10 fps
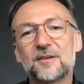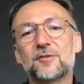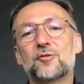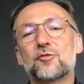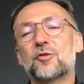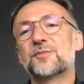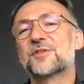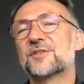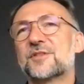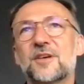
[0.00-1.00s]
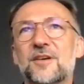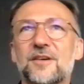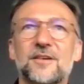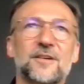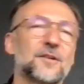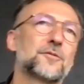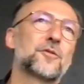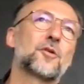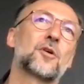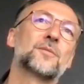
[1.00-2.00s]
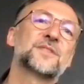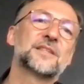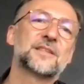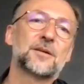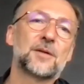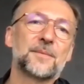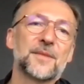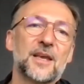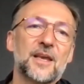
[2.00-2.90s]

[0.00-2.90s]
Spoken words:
on groups, on forums, etc.,